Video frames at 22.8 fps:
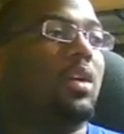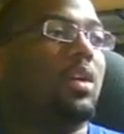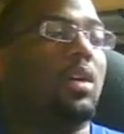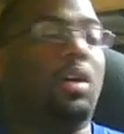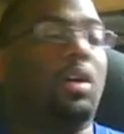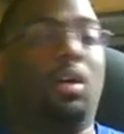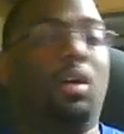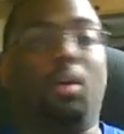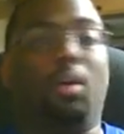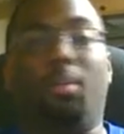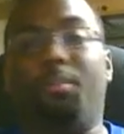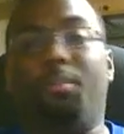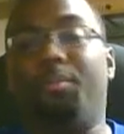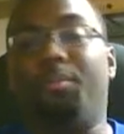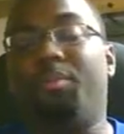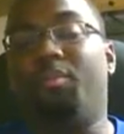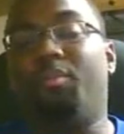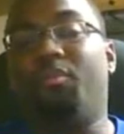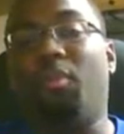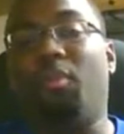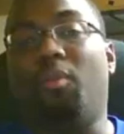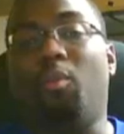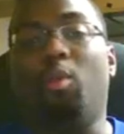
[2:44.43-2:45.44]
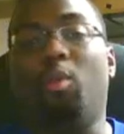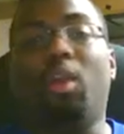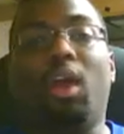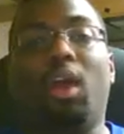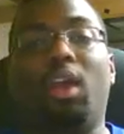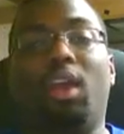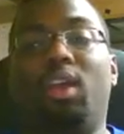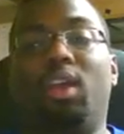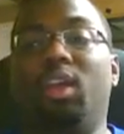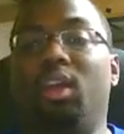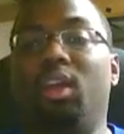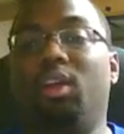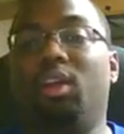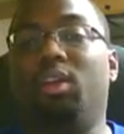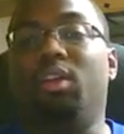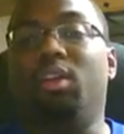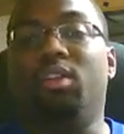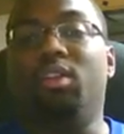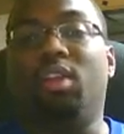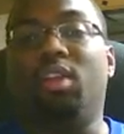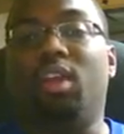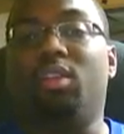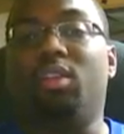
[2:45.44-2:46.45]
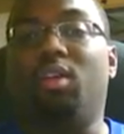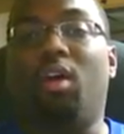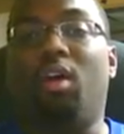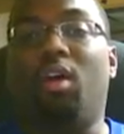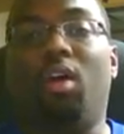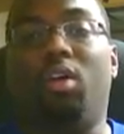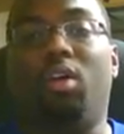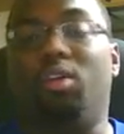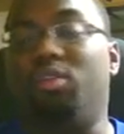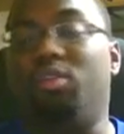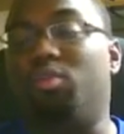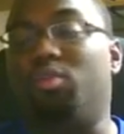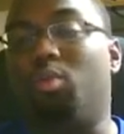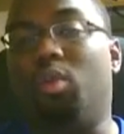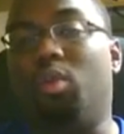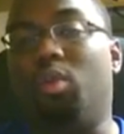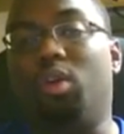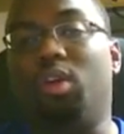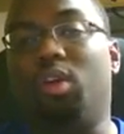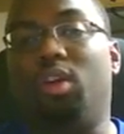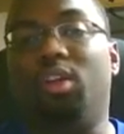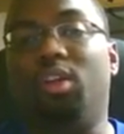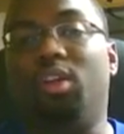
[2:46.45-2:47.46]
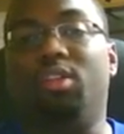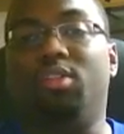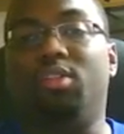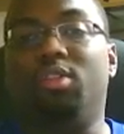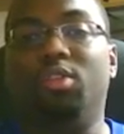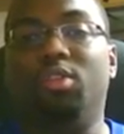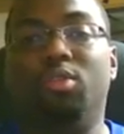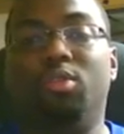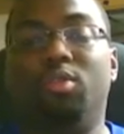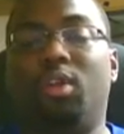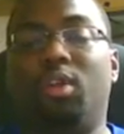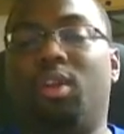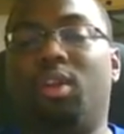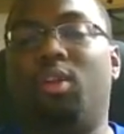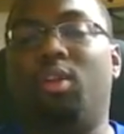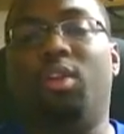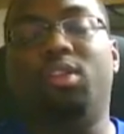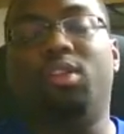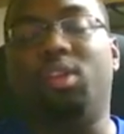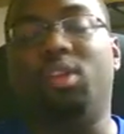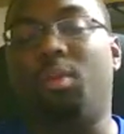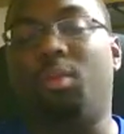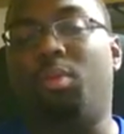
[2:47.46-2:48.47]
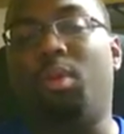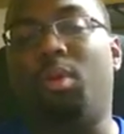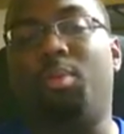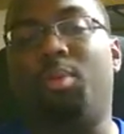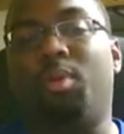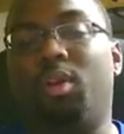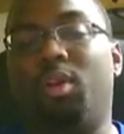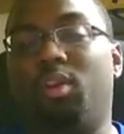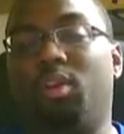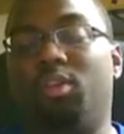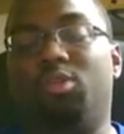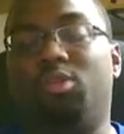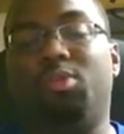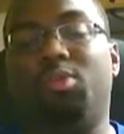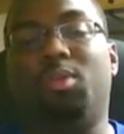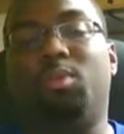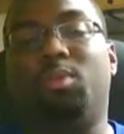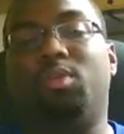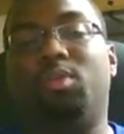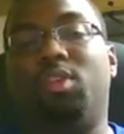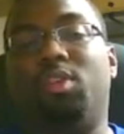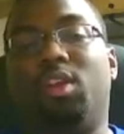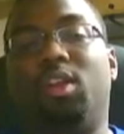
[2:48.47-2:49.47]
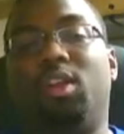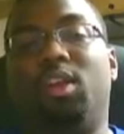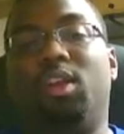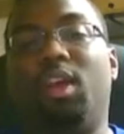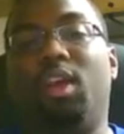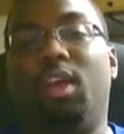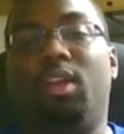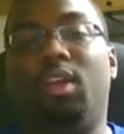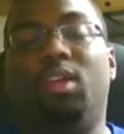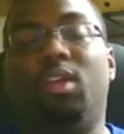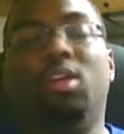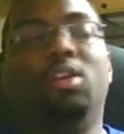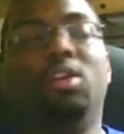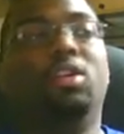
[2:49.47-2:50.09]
From what I hear, he's like the hardest workingest dude. I know that's not proper English, but I'm saying it again.